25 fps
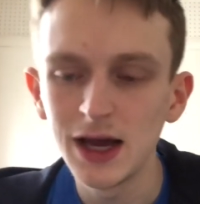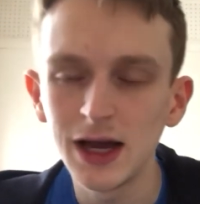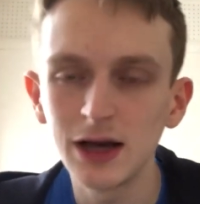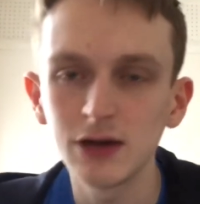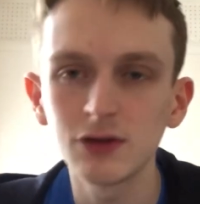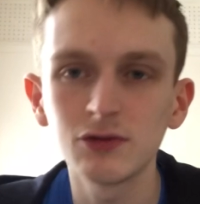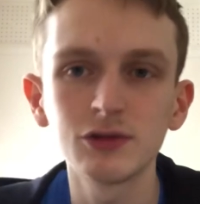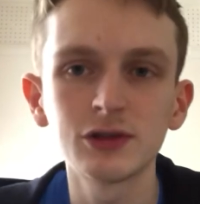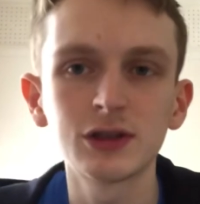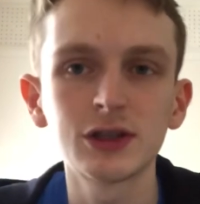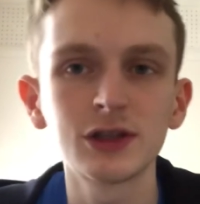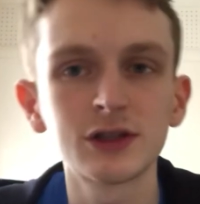
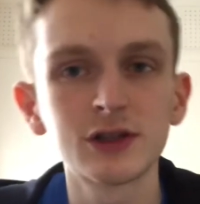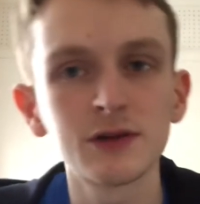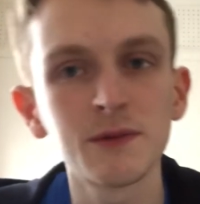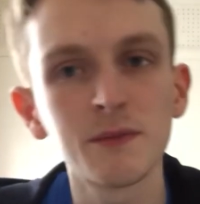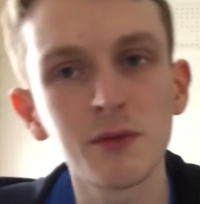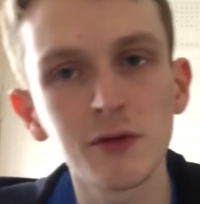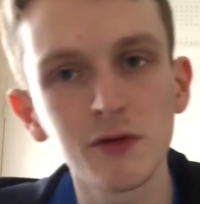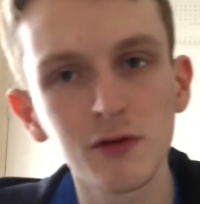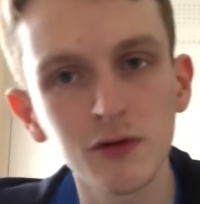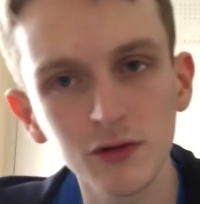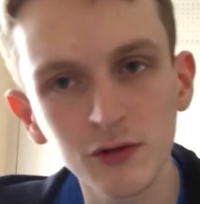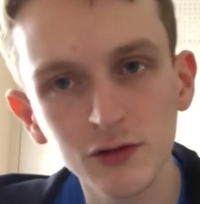And going to
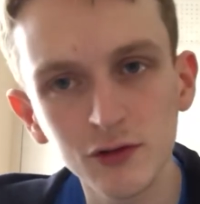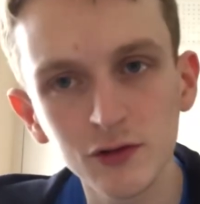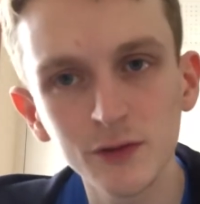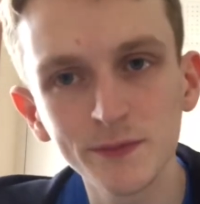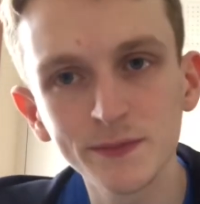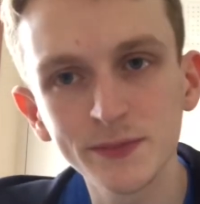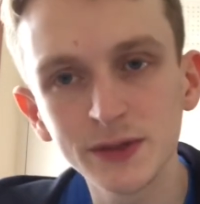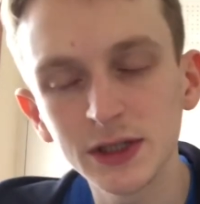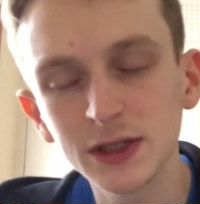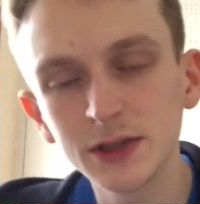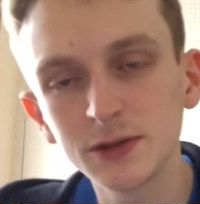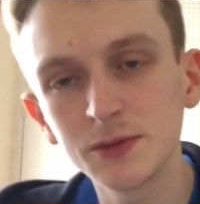support
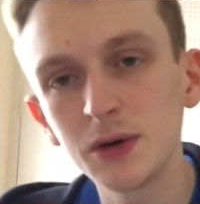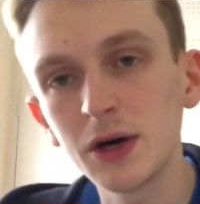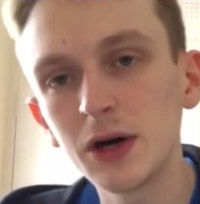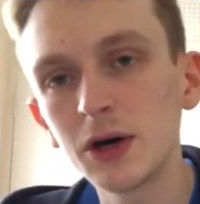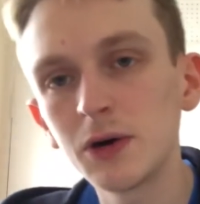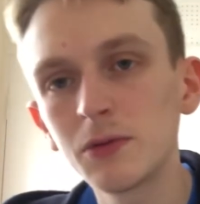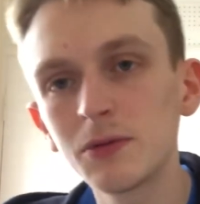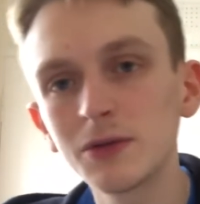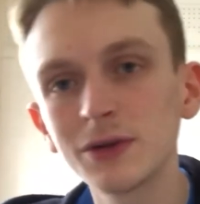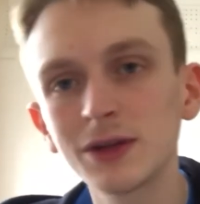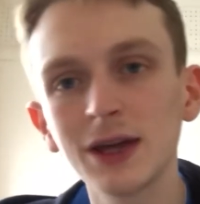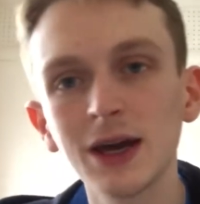groups as
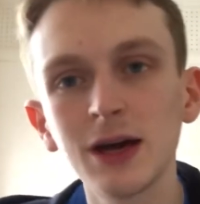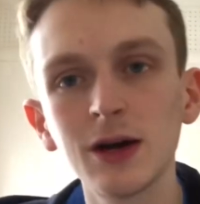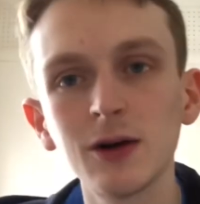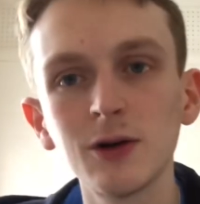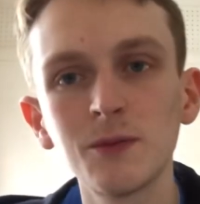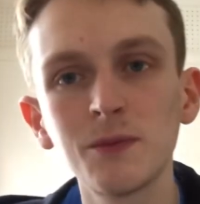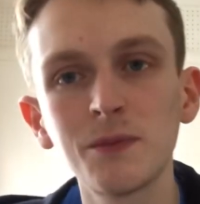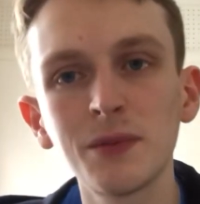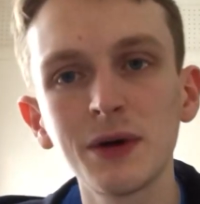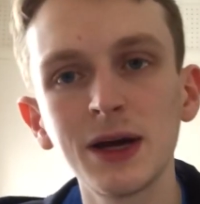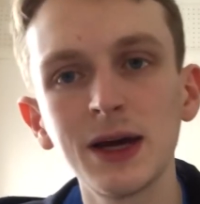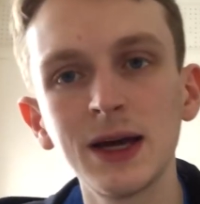well would
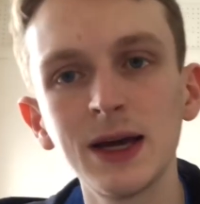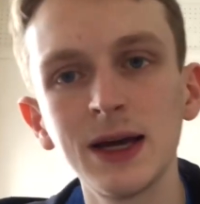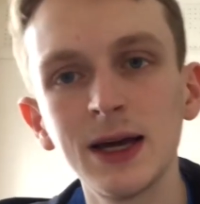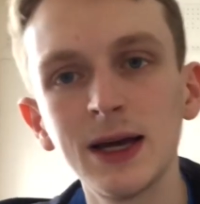help,